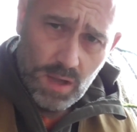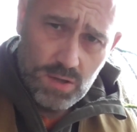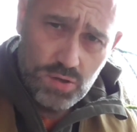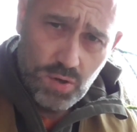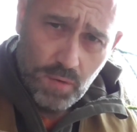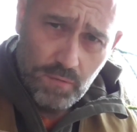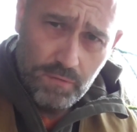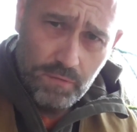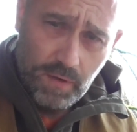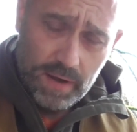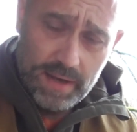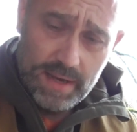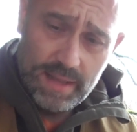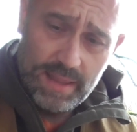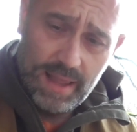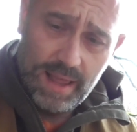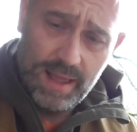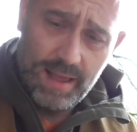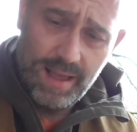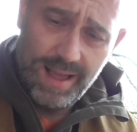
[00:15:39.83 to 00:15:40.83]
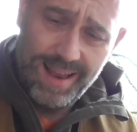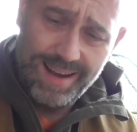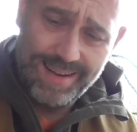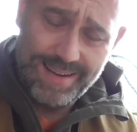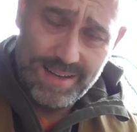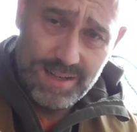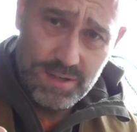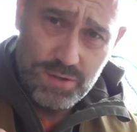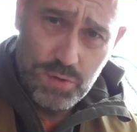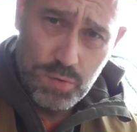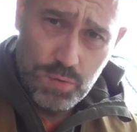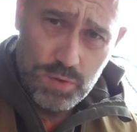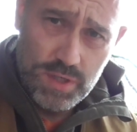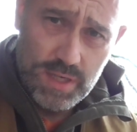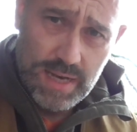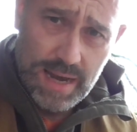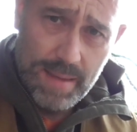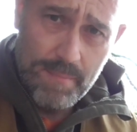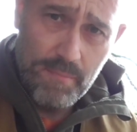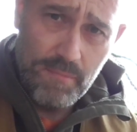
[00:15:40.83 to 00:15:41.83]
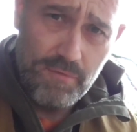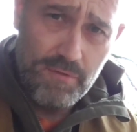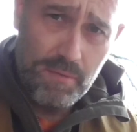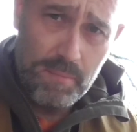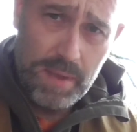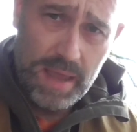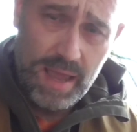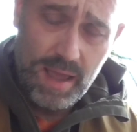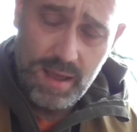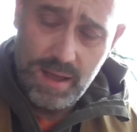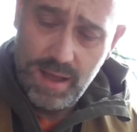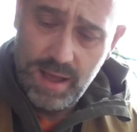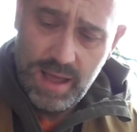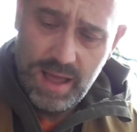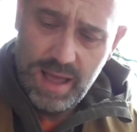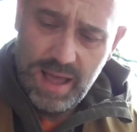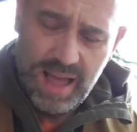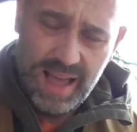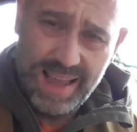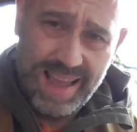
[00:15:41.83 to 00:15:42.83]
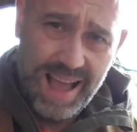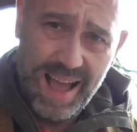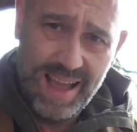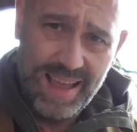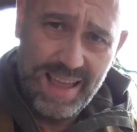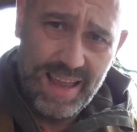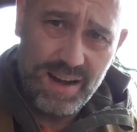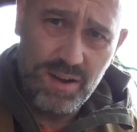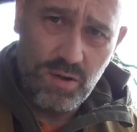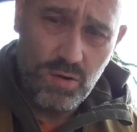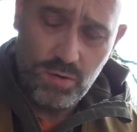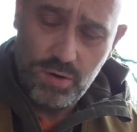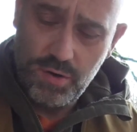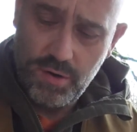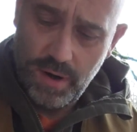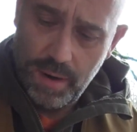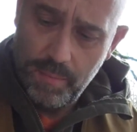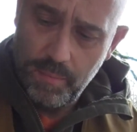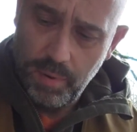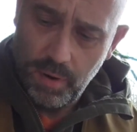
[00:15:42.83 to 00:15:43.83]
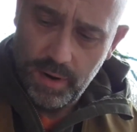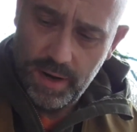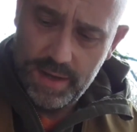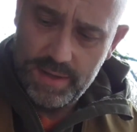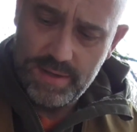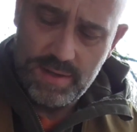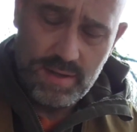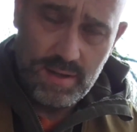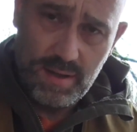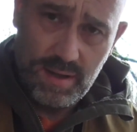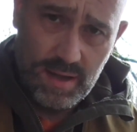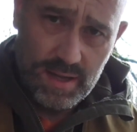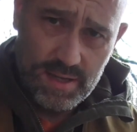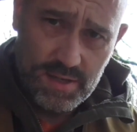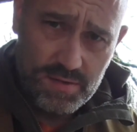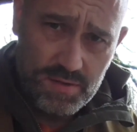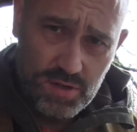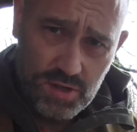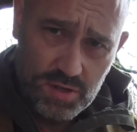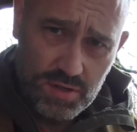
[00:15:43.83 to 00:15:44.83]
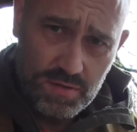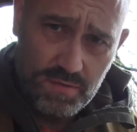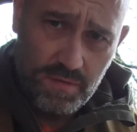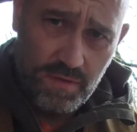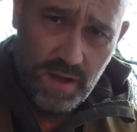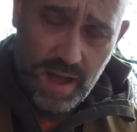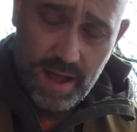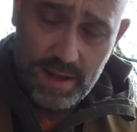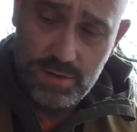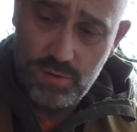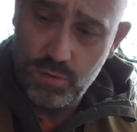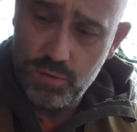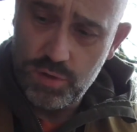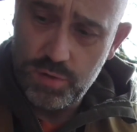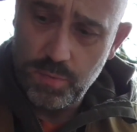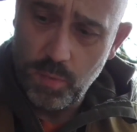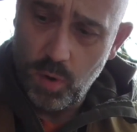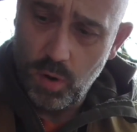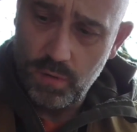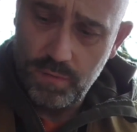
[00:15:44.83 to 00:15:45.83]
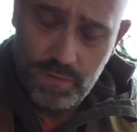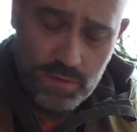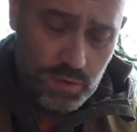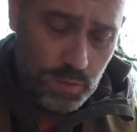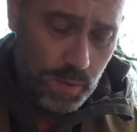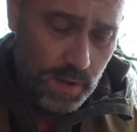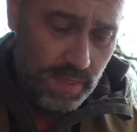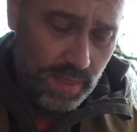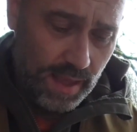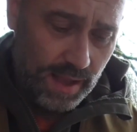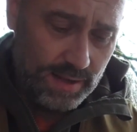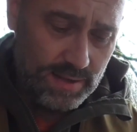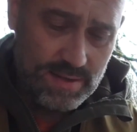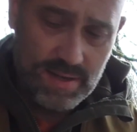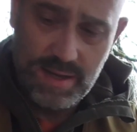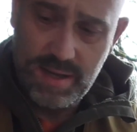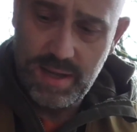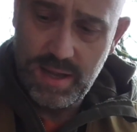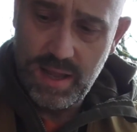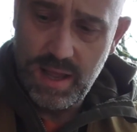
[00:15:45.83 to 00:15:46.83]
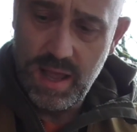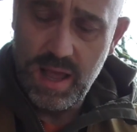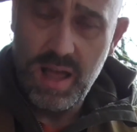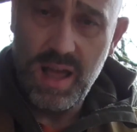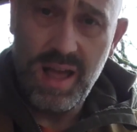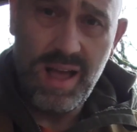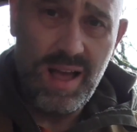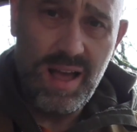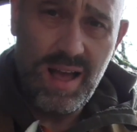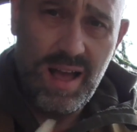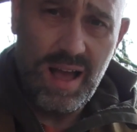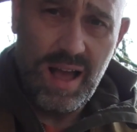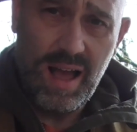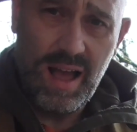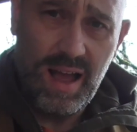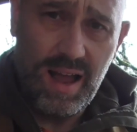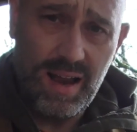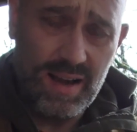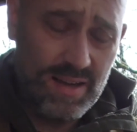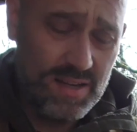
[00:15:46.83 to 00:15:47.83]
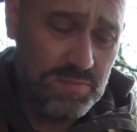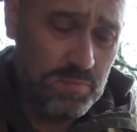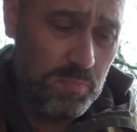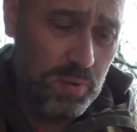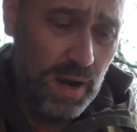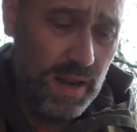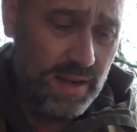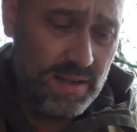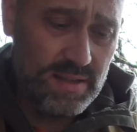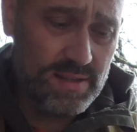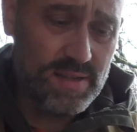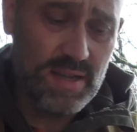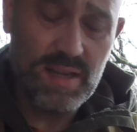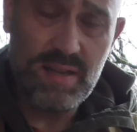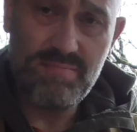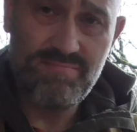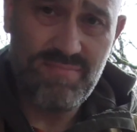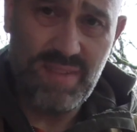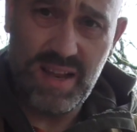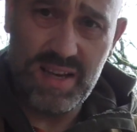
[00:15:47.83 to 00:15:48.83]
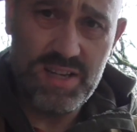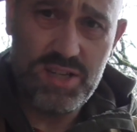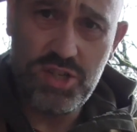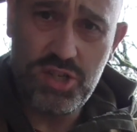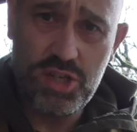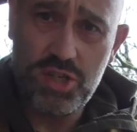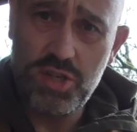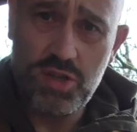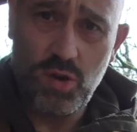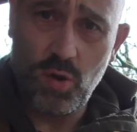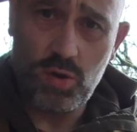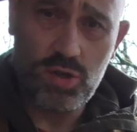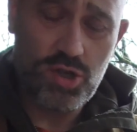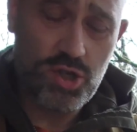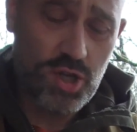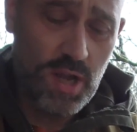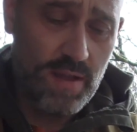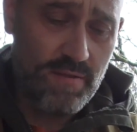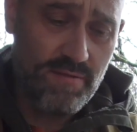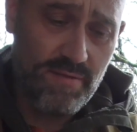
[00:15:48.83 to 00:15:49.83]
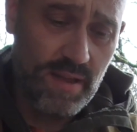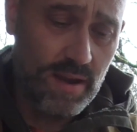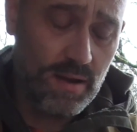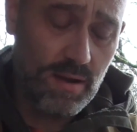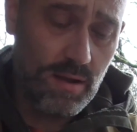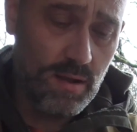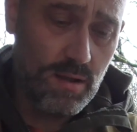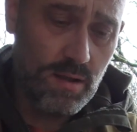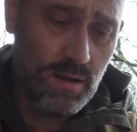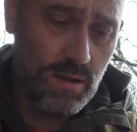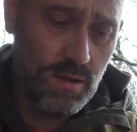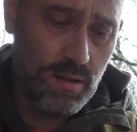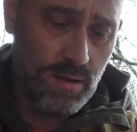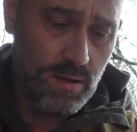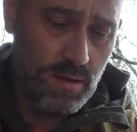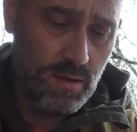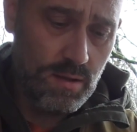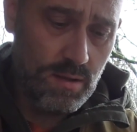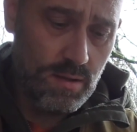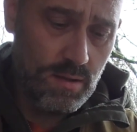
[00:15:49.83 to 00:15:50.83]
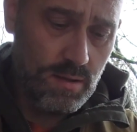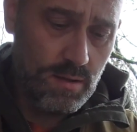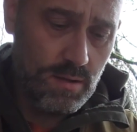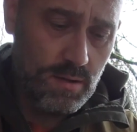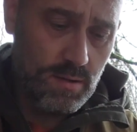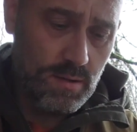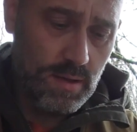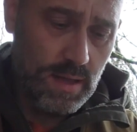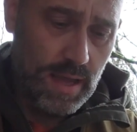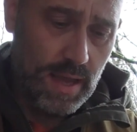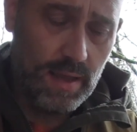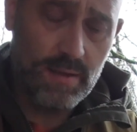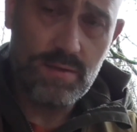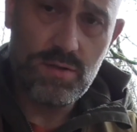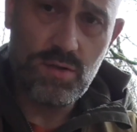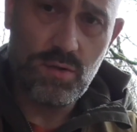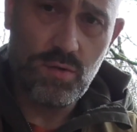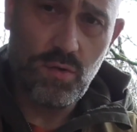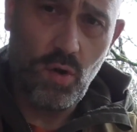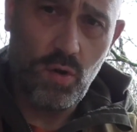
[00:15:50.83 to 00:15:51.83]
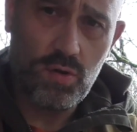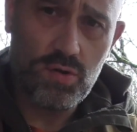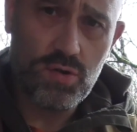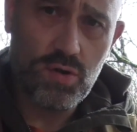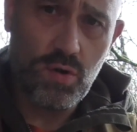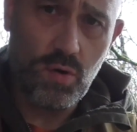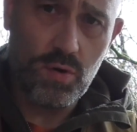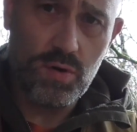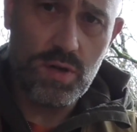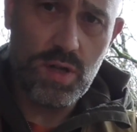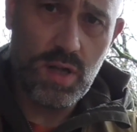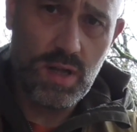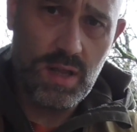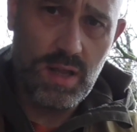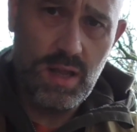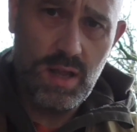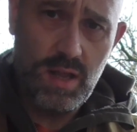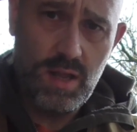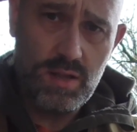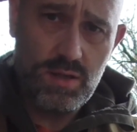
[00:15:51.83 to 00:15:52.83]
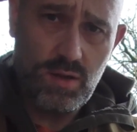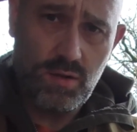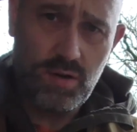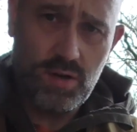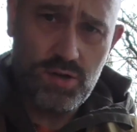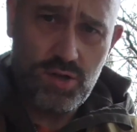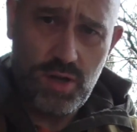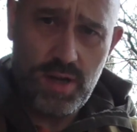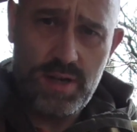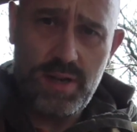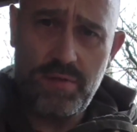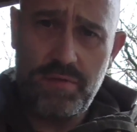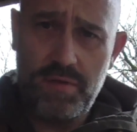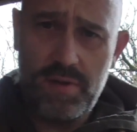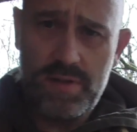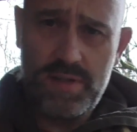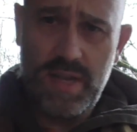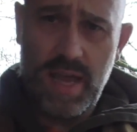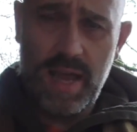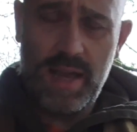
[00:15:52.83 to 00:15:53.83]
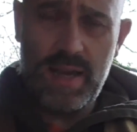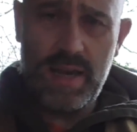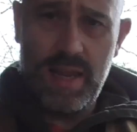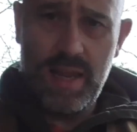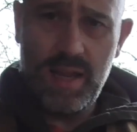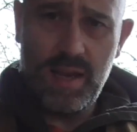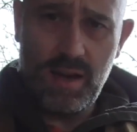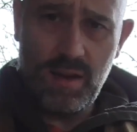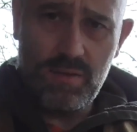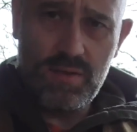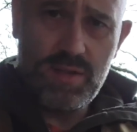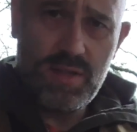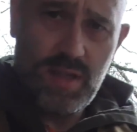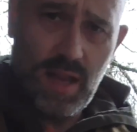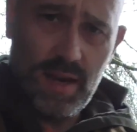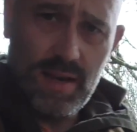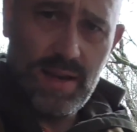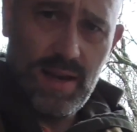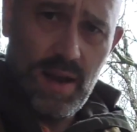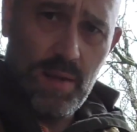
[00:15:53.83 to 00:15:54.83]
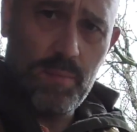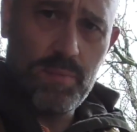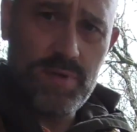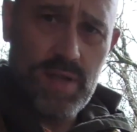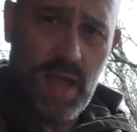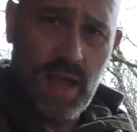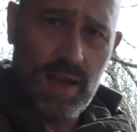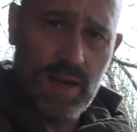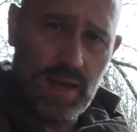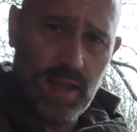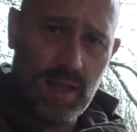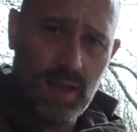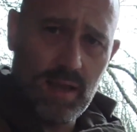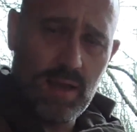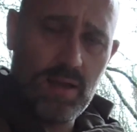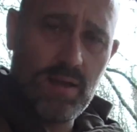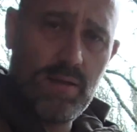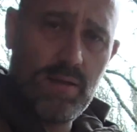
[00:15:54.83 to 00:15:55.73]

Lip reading: So I'm finding that handle too slim for me. I can't get a good grip on it. It's just far too small for doing that. And it's blunt, and it's just not shaving. Yeah, so not good. So I'm going to try a different technique, and a standing up technique.